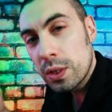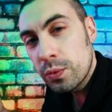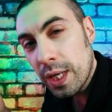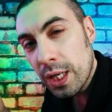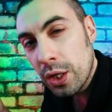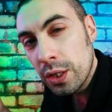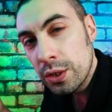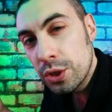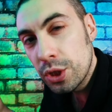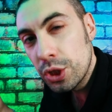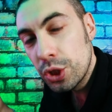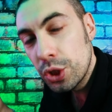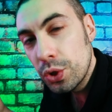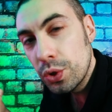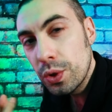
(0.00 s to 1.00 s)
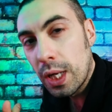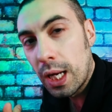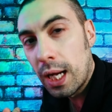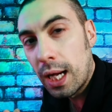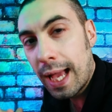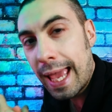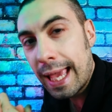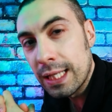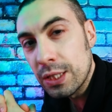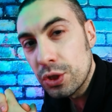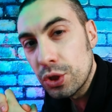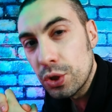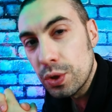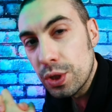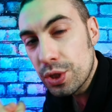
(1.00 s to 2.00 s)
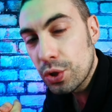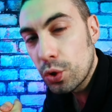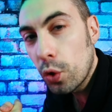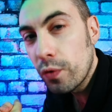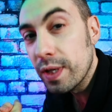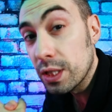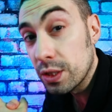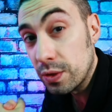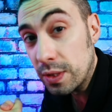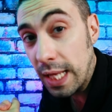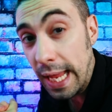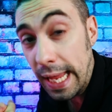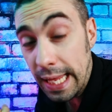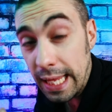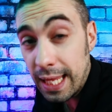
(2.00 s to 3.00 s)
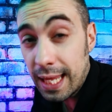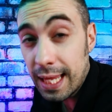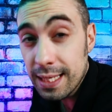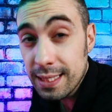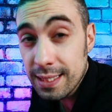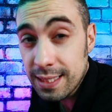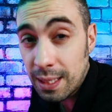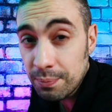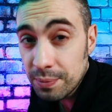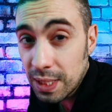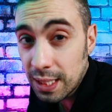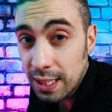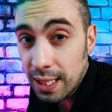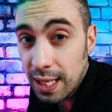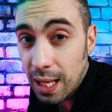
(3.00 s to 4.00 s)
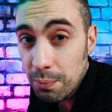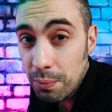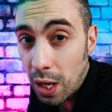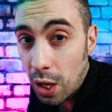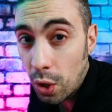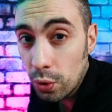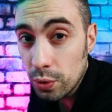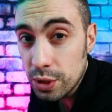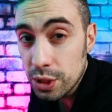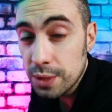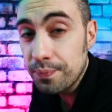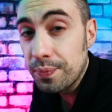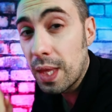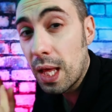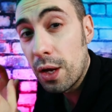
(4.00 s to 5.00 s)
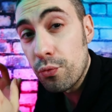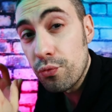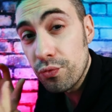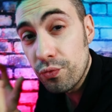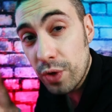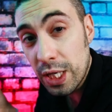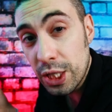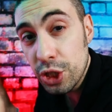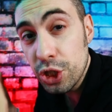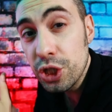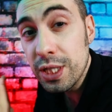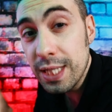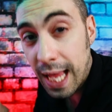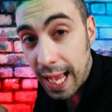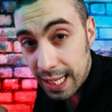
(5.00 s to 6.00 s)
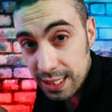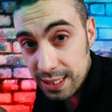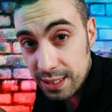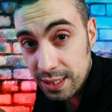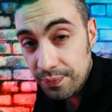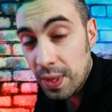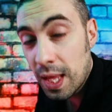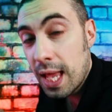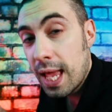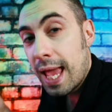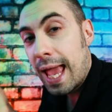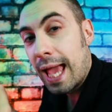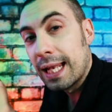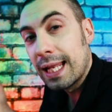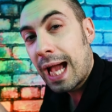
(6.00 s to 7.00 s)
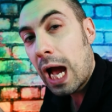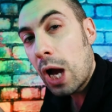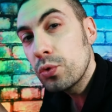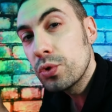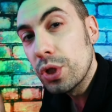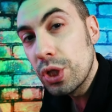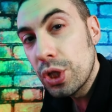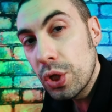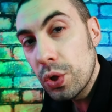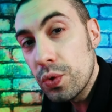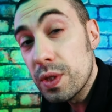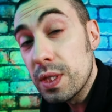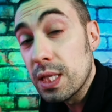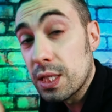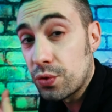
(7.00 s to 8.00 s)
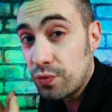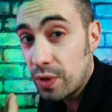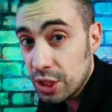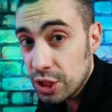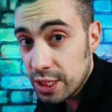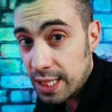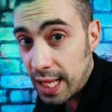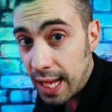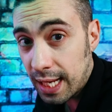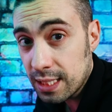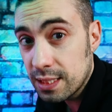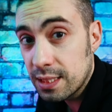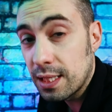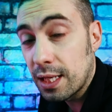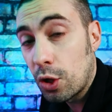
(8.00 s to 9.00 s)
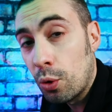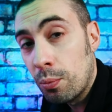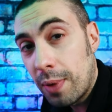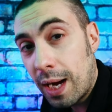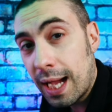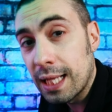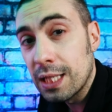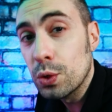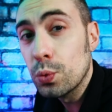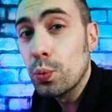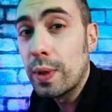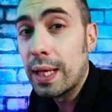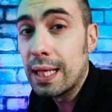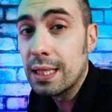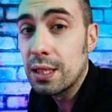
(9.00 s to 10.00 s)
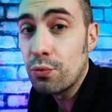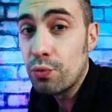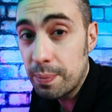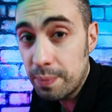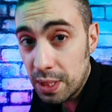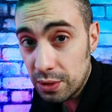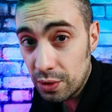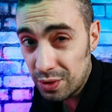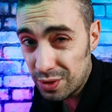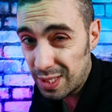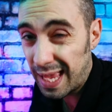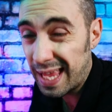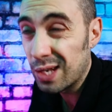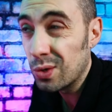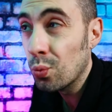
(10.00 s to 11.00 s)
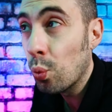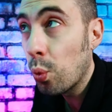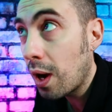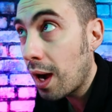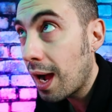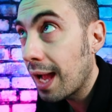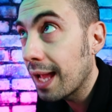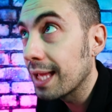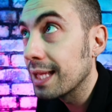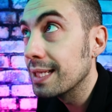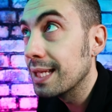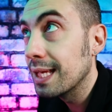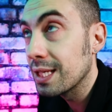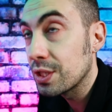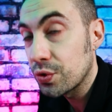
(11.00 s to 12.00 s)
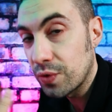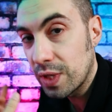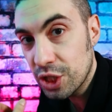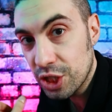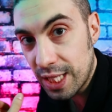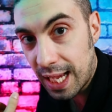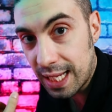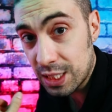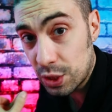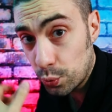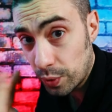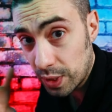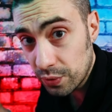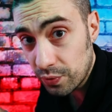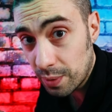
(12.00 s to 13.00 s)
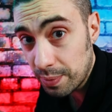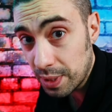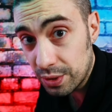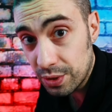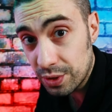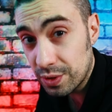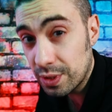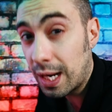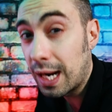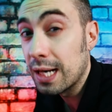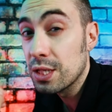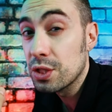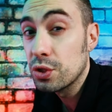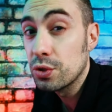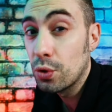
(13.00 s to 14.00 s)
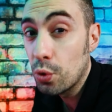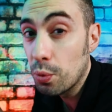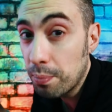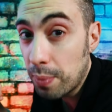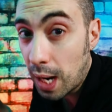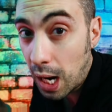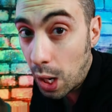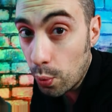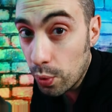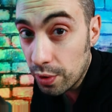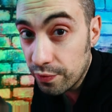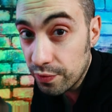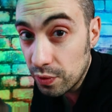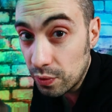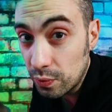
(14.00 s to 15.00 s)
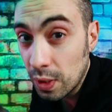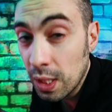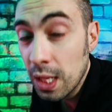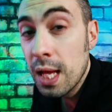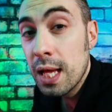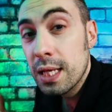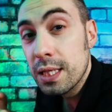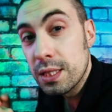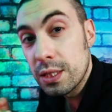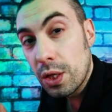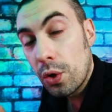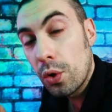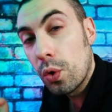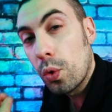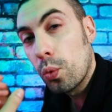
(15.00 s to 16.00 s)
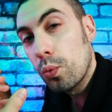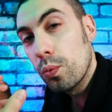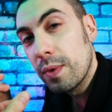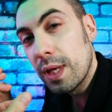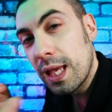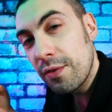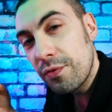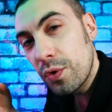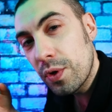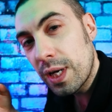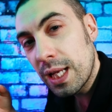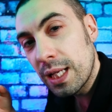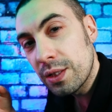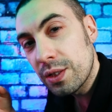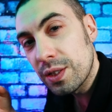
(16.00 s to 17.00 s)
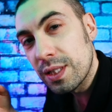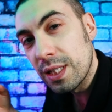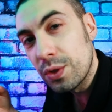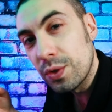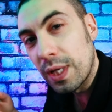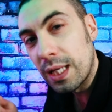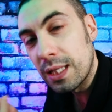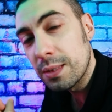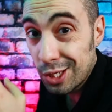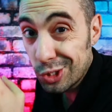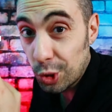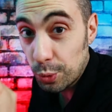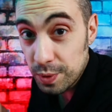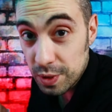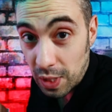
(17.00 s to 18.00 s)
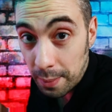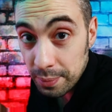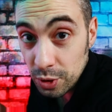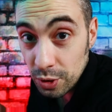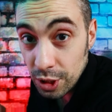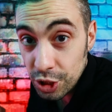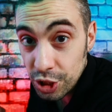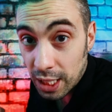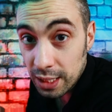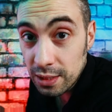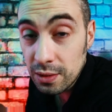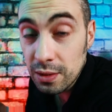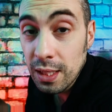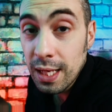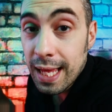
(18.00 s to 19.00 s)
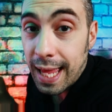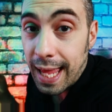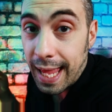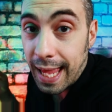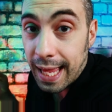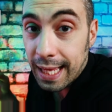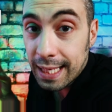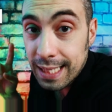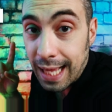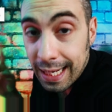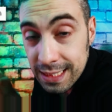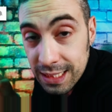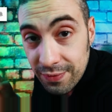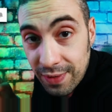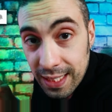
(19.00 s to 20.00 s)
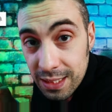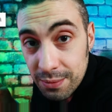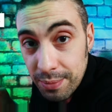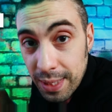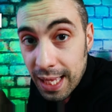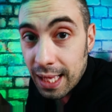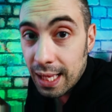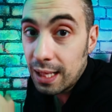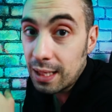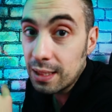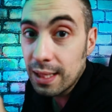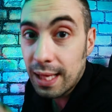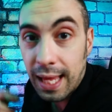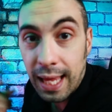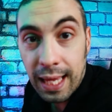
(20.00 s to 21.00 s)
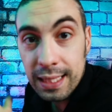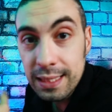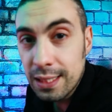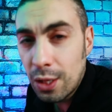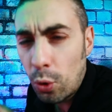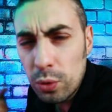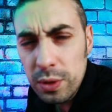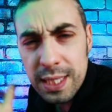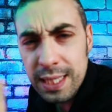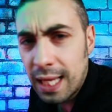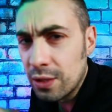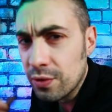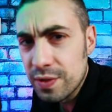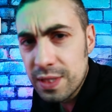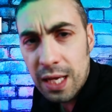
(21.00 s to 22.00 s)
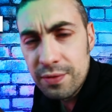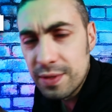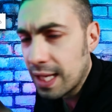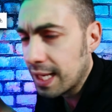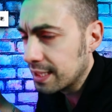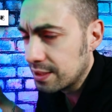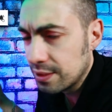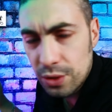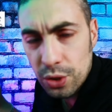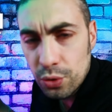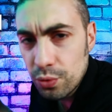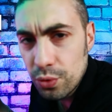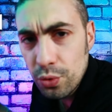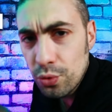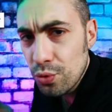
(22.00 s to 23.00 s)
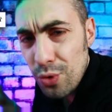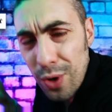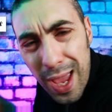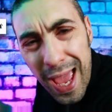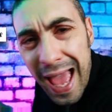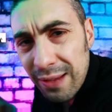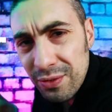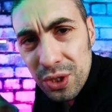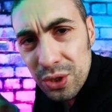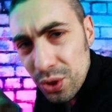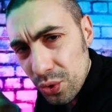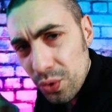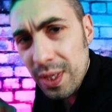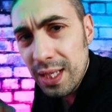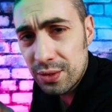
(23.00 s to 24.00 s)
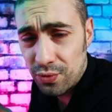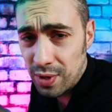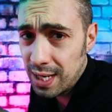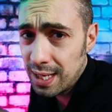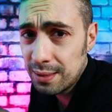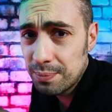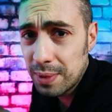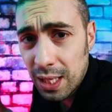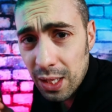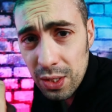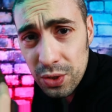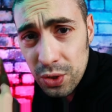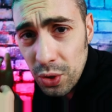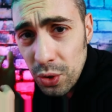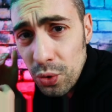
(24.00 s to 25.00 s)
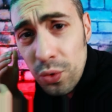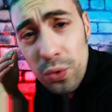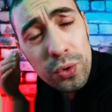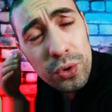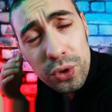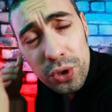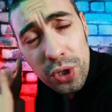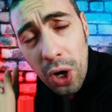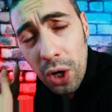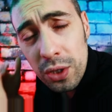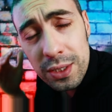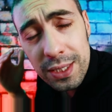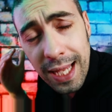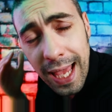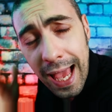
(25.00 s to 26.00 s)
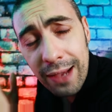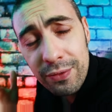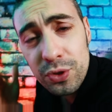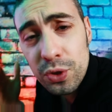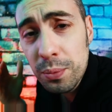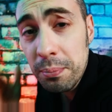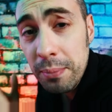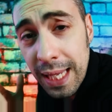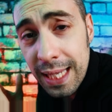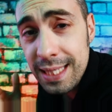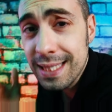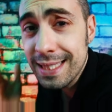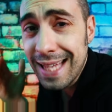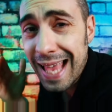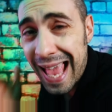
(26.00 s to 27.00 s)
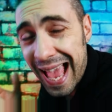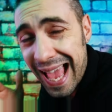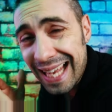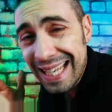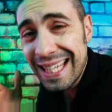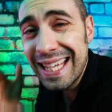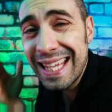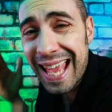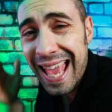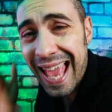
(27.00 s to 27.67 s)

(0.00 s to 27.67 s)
we're going to do and to discover today is something about rich text and how to use this rich text combined with repeaters and why this rich text with repeaters are so powerful. So if you're interested to it, subscribe to the channel and activate the bell and all this kind of stuff that you have to do it, right? Because you don't have to miss any